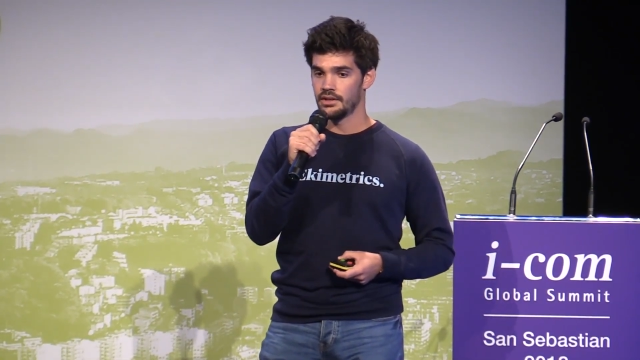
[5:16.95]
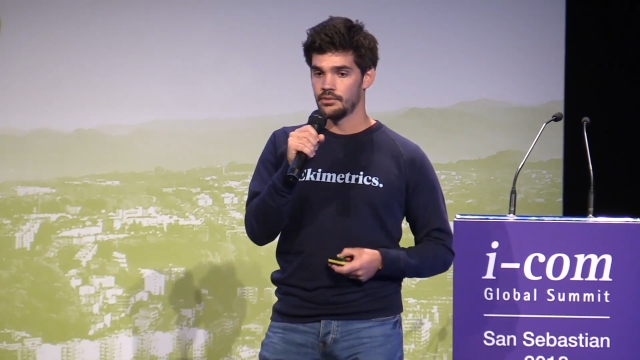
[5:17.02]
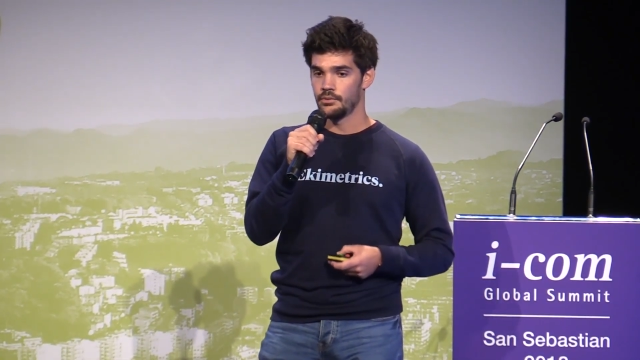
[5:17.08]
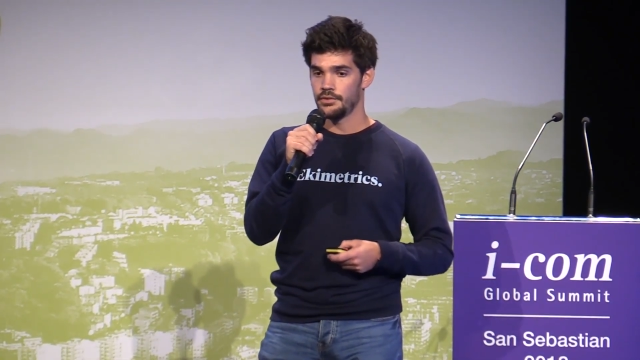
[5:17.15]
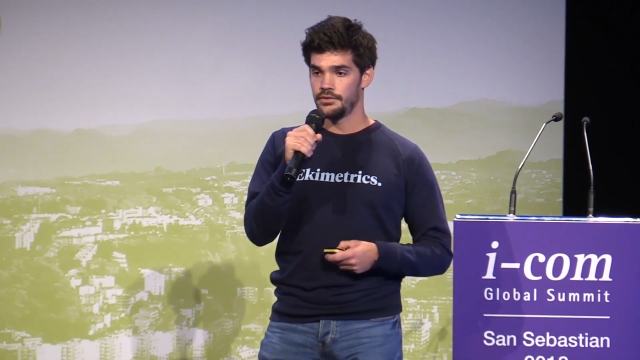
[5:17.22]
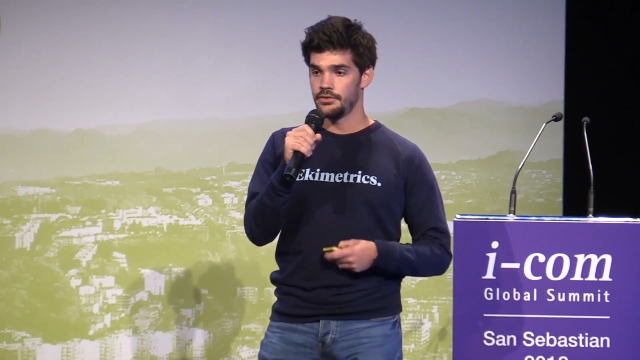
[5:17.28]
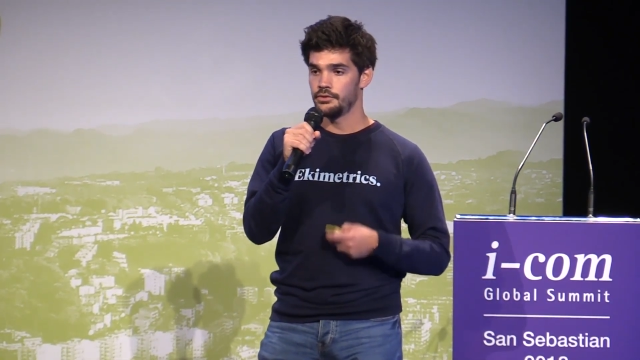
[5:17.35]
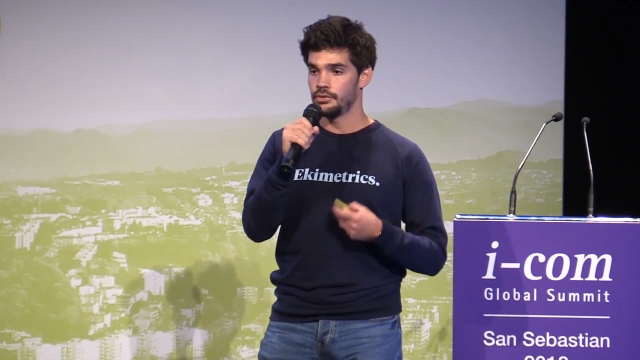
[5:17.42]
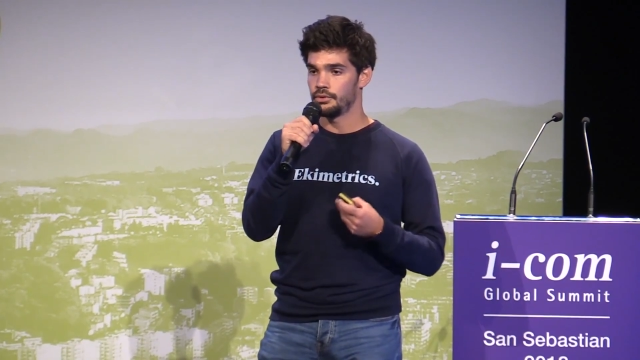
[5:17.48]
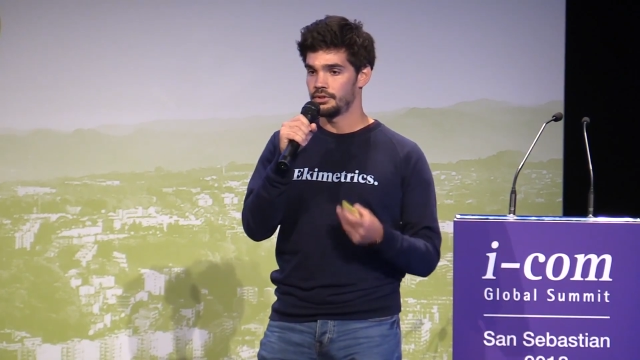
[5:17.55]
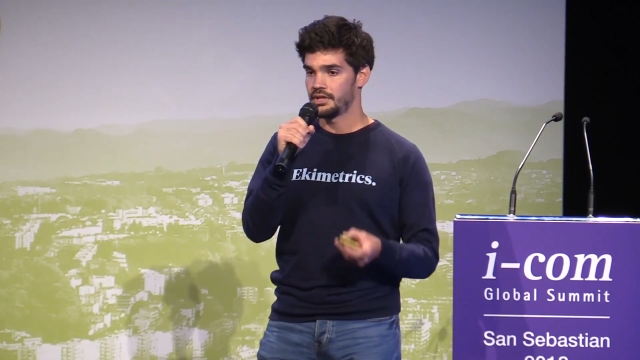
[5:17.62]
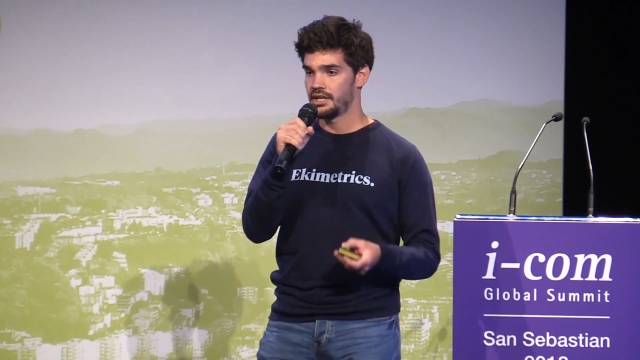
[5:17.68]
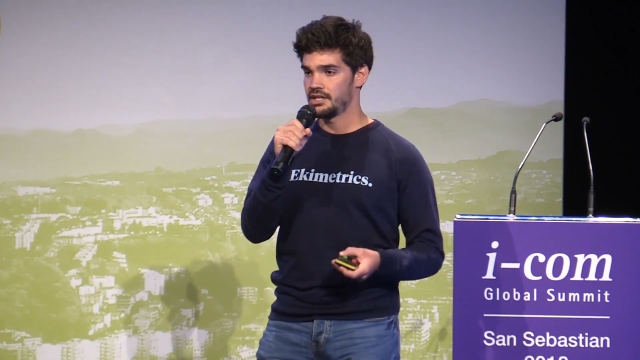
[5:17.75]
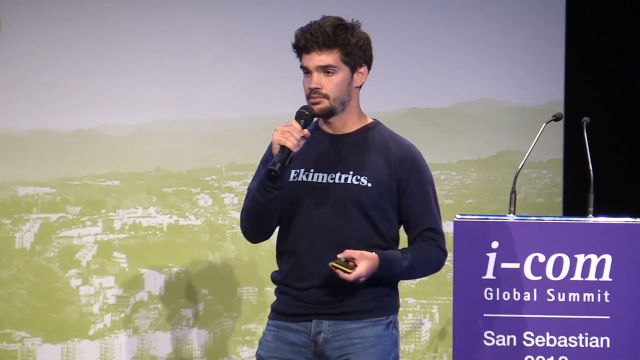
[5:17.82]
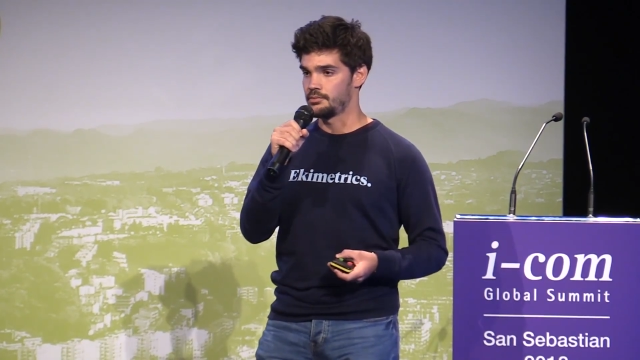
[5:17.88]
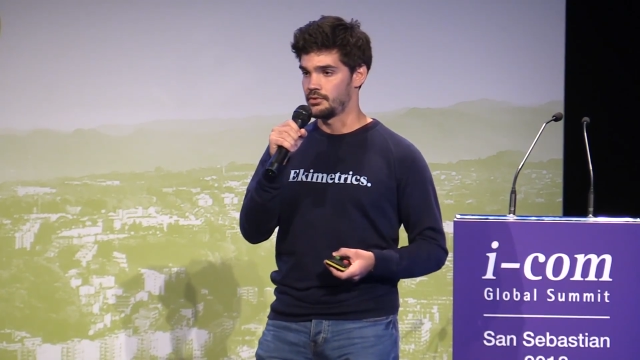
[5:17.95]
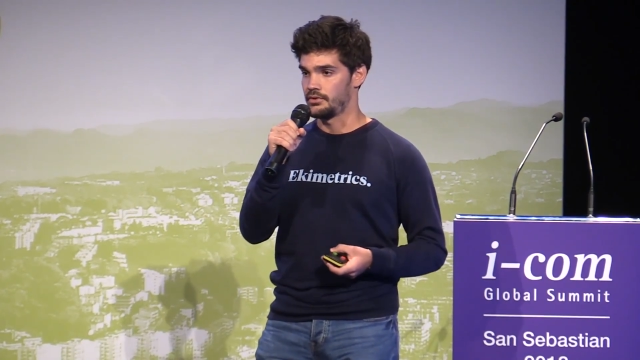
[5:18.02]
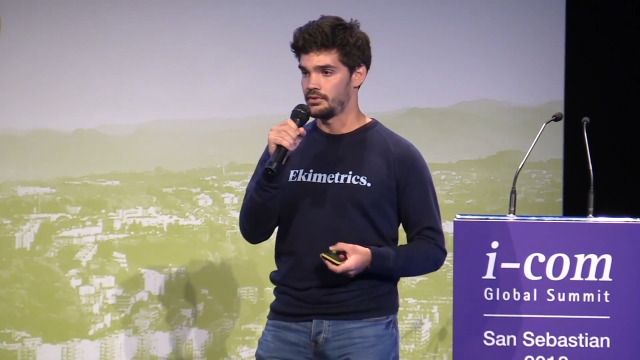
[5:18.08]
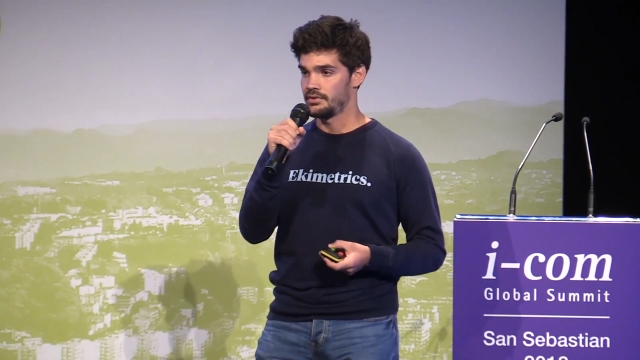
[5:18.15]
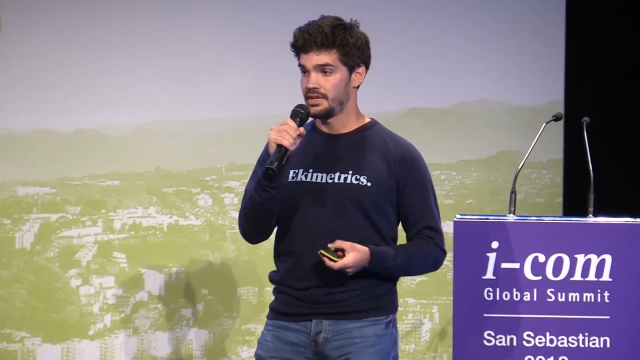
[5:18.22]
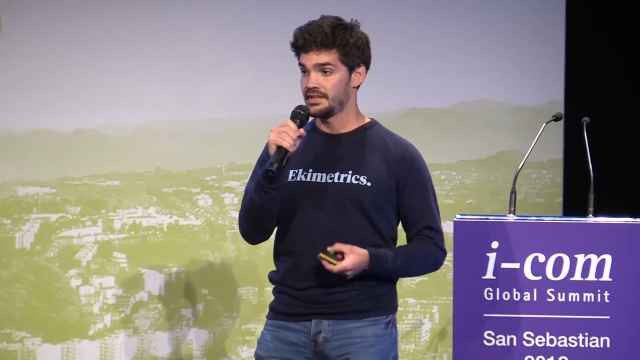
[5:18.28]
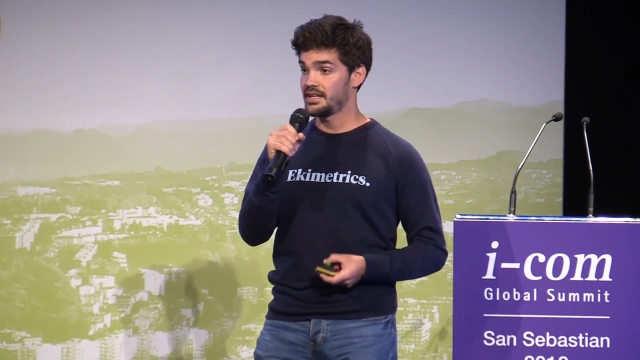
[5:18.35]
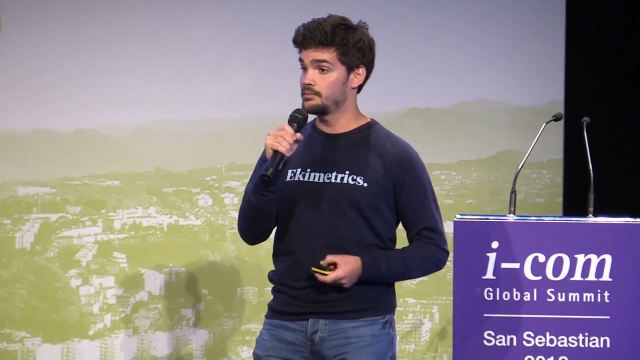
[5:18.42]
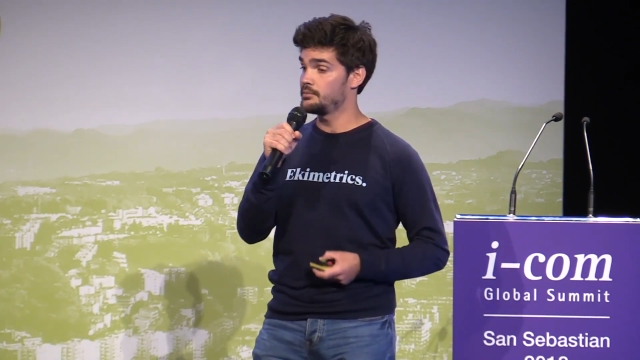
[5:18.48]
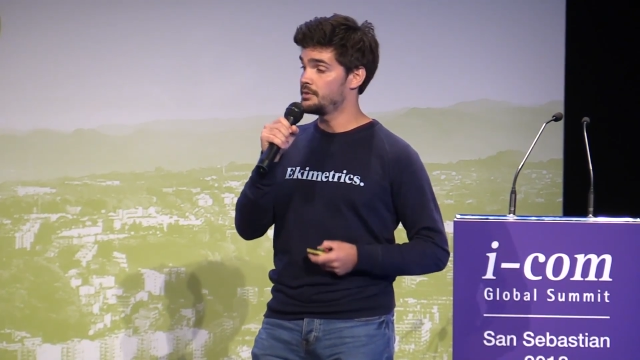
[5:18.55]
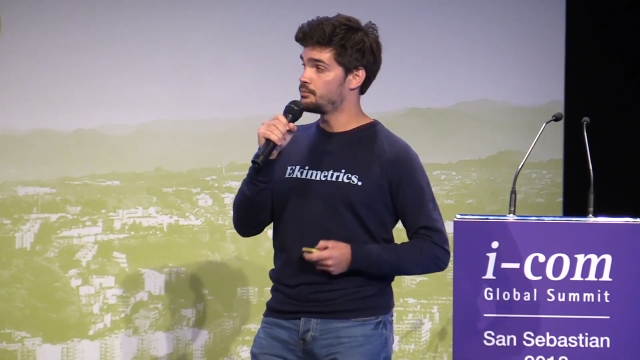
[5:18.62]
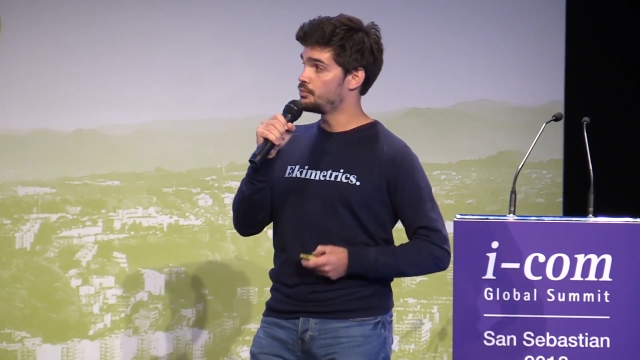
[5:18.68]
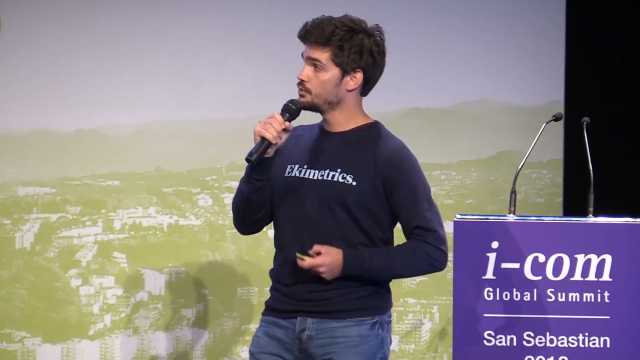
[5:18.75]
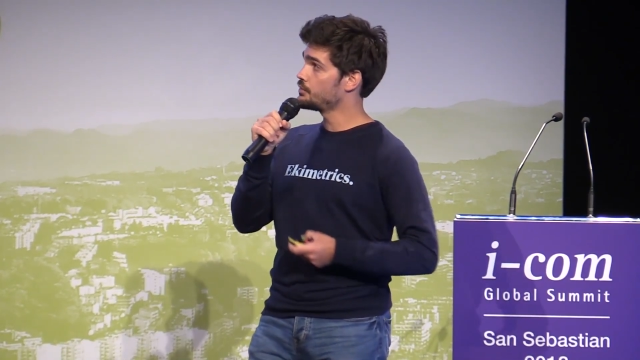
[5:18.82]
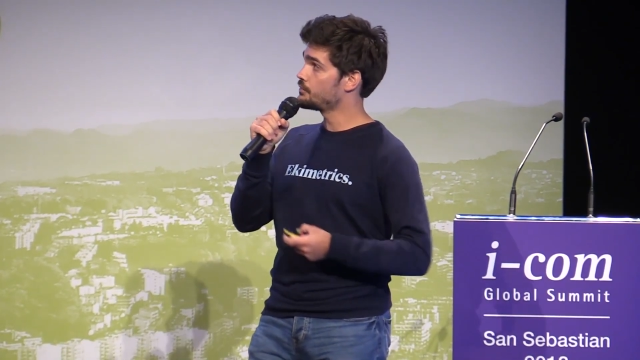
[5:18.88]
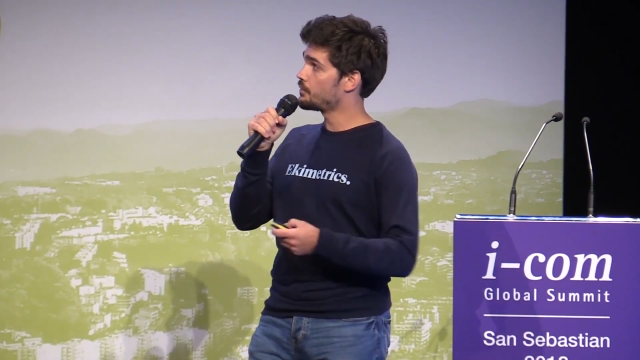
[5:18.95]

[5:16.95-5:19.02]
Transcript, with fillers: with user engagement that can be pushed